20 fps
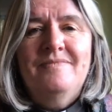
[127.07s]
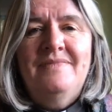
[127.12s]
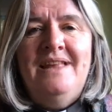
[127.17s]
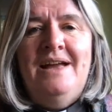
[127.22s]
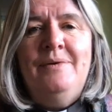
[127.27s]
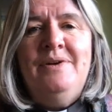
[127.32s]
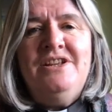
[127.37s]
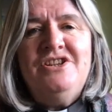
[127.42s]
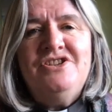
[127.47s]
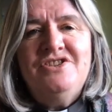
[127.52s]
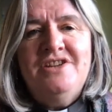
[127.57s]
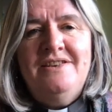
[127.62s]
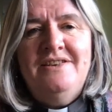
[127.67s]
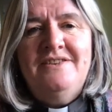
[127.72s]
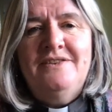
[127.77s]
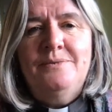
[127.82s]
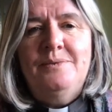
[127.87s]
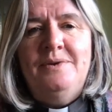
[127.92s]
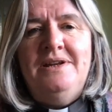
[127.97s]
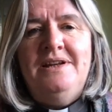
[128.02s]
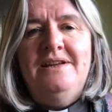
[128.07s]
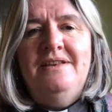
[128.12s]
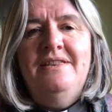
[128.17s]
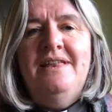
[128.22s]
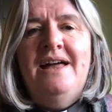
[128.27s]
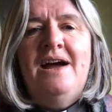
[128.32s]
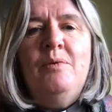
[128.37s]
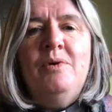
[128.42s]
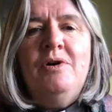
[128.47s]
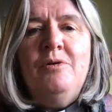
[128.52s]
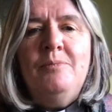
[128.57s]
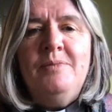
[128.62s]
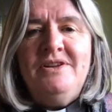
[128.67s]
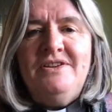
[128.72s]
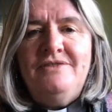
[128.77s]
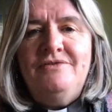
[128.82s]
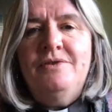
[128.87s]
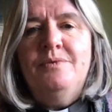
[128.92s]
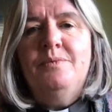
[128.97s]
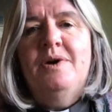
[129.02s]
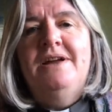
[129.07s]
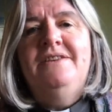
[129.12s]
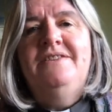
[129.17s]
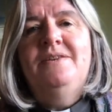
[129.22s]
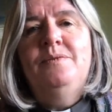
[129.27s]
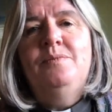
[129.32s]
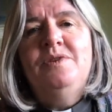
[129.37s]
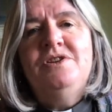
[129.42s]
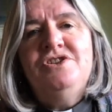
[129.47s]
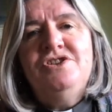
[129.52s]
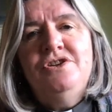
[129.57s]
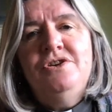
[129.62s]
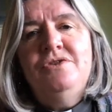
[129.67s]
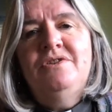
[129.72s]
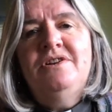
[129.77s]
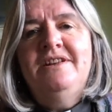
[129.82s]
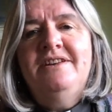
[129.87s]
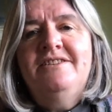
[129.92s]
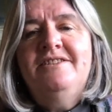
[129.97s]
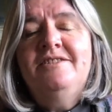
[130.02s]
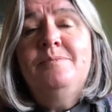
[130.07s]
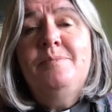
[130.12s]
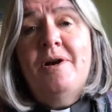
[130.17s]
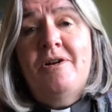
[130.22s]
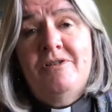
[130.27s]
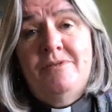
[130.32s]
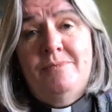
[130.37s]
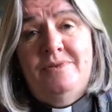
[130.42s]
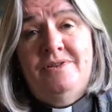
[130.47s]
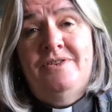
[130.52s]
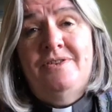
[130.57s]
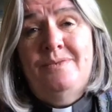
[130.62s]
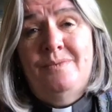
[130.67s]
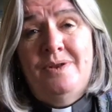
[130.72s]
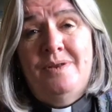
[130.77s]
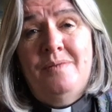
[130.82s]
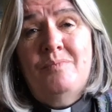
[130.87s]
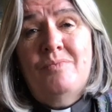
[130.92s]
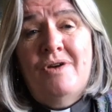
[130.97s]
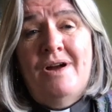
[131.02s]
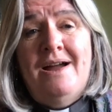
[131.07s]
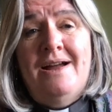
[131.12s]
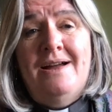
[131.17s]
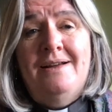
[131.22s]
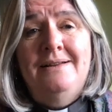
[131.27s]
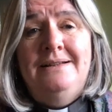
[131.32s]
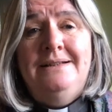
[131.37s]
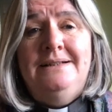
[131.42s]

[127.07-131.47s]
Now, each day this week there will be different ways in which you can experiment with prayer,